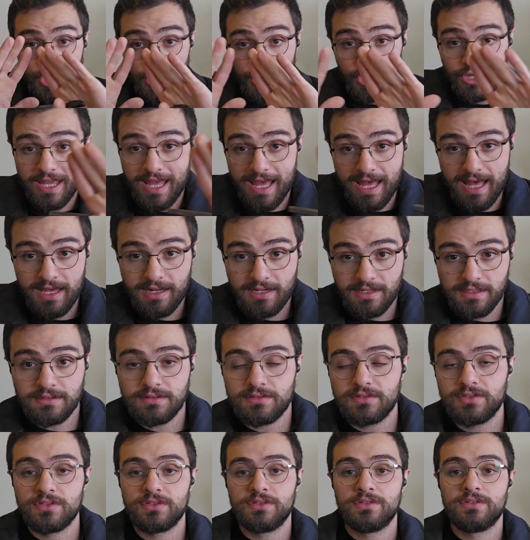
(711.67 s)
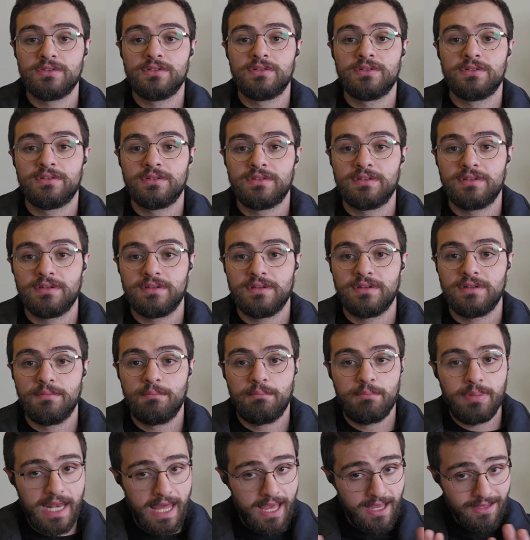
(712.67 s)
look at it,
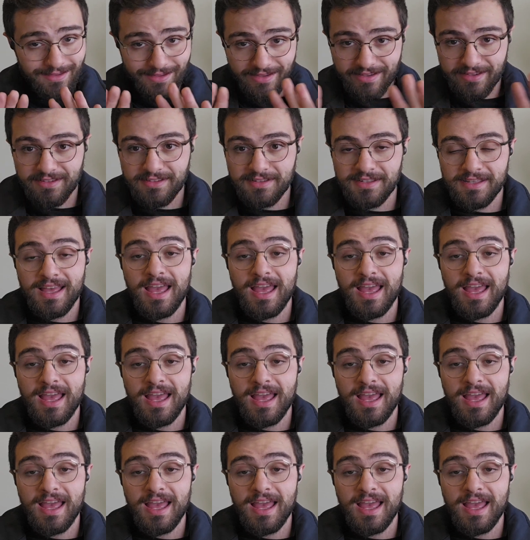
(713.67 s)
blank,